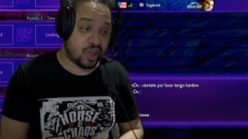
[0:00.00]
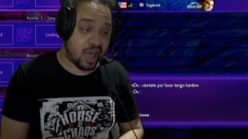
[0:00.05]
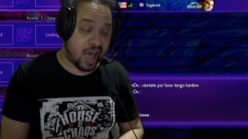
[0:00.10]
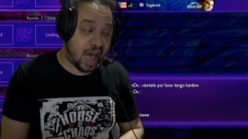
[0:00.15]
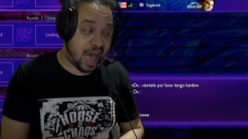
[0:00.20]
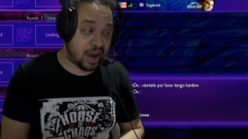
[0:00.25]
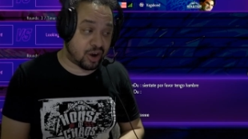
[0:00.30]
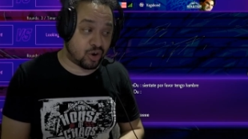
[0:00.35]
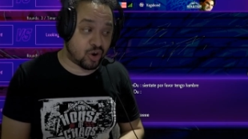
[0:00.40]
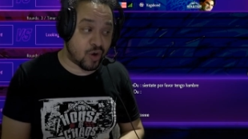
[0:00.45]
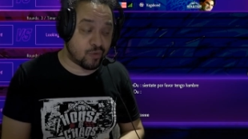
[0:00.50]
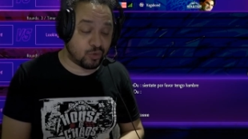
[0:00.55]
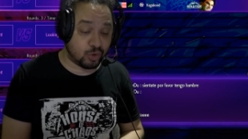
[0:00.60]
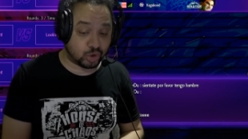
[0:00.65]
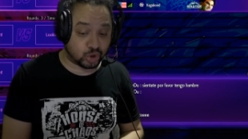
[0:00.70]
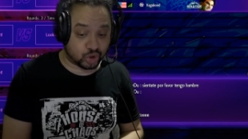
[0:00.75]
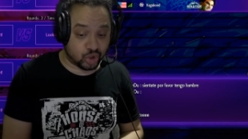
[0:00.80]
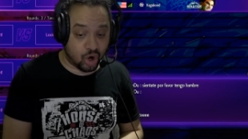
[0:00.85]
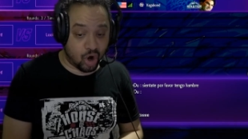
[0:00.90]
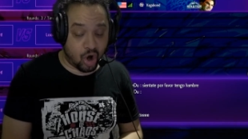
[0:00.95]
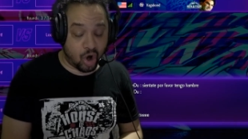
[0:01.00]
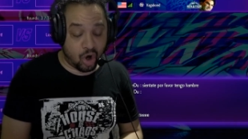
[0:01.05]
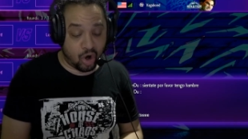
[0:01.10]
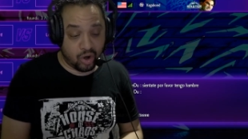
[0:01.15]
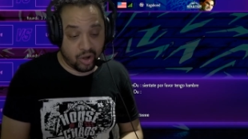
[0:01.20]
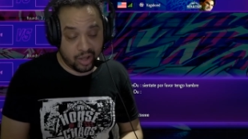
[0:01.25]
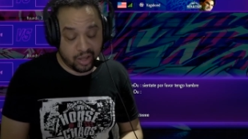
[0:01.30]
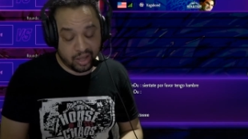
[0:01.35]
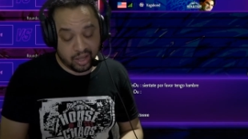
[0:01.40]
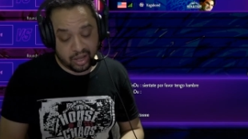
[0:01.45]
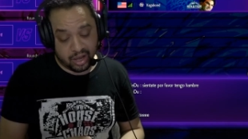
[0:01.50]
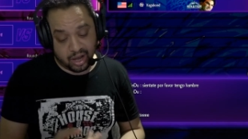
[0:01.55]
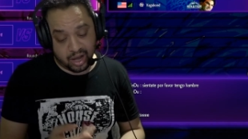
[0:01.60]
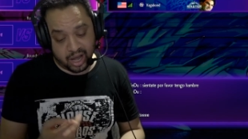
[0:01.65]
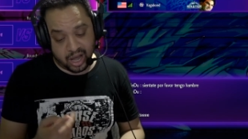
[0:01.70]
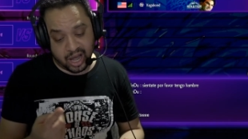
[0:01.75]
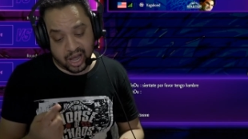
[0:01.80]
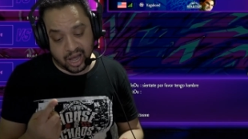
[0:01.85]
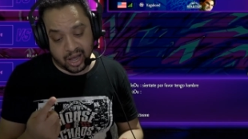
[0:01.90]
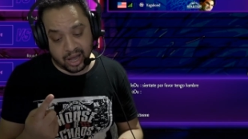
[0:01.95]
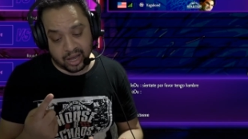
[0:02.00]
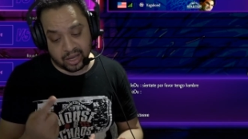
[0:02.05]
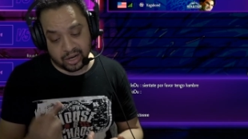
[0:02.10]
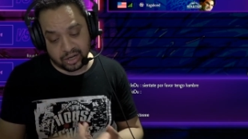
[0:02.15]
I don't know if you saw uh,